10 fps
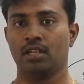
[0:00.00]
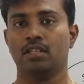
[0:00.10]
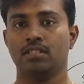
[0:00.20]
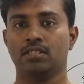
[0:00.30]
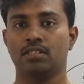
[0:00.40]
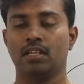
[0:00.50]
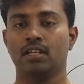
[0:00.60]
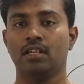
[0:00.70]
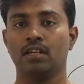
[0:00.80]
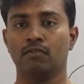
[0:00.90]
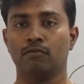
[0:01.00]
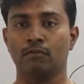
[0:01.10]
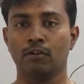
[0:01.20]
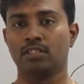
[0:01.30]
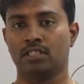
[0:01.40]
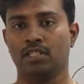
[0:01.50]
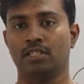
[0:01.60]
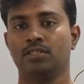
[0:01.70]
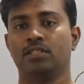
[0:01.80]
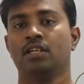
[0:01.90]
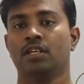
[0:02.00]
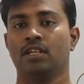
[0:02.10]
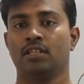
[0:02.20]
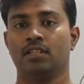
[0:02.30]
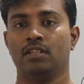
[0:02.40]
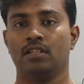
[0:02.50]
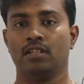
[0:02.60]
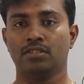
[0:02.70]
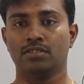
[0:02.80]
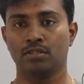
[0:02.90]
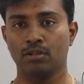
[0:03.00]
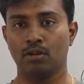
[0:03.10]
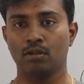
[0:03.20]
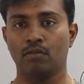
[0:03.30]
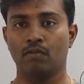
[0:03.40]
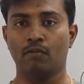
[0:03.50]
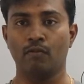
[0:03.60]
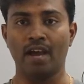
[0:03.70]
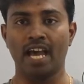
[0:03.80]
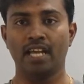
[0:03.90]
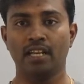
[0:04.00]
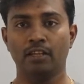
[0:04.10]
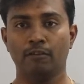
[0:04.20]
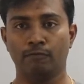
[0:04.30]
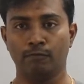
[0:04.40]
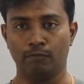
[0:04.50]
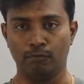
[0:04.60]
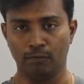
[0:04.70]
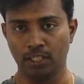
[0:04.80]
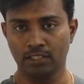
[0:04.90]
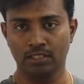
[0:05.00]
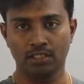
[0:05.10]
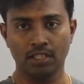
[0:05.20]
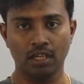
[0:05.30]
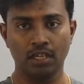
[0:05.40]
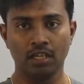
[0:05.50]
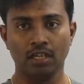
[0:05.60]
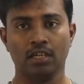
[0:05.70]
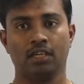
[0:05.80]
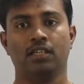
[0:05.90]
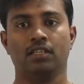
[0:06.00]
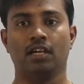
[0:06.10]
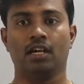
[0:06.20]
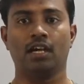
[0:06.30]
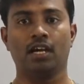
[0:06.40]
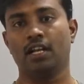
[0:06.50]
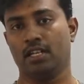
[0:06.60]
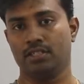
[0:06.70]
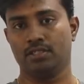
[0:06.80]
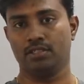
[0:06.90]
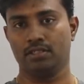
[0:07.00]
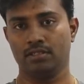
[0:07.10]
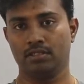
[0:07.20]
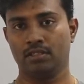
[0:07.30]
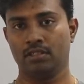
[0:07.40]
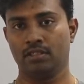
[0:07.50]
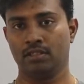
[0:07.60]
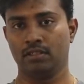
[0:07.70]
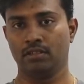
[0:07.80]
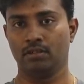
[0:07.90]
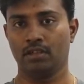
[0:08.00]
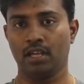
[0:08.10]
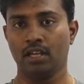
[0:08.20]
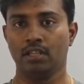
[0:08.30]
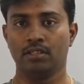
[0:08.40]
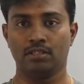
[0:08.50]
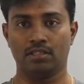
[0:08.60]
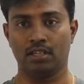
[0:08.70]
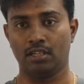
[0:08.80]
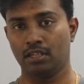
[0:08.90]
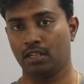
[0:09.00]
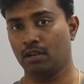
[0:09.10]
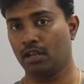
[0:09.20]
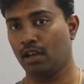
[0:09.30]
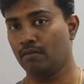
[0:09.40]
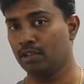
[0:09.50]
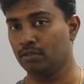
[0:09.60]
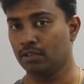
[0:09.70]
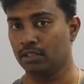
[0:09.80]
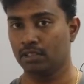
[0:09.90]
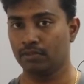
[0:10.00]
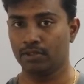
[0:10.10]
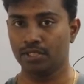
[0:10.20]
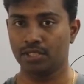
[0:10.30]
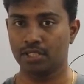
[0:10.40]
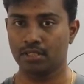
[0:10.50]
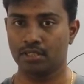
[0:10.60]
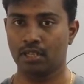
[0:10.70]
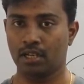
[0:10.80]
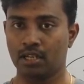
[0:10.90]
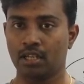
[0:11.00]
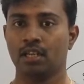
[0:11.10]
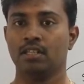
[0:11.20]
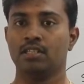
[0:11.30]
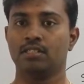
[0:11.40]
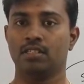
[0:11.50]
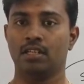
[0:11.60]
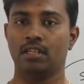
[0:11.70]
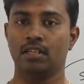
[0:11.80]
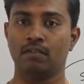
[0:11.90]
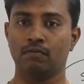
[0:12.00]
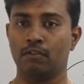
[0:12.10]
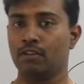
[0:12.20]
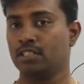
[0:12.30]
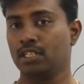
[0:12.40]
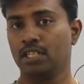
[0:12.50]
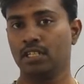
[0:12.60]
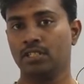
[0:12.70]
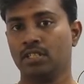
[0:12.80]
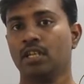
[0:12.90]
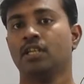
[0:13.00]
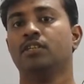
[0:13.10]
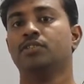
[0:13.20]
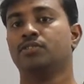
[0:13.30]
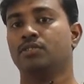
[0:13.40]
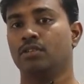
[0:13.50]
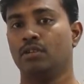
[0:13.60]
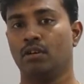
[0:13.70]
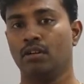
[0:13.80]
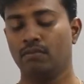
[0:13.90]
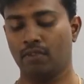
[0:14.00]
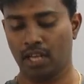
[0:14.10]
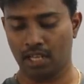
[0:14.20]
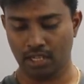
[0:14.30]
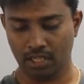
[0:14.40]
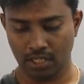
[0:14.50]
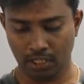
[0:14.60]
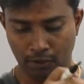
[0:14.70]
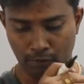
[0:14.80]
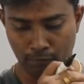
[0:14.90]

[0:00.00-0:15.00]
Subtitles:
the Zener voltage does not vary with the current. Okay, the Zener diode have a unique feature that the Zener voltage is not vary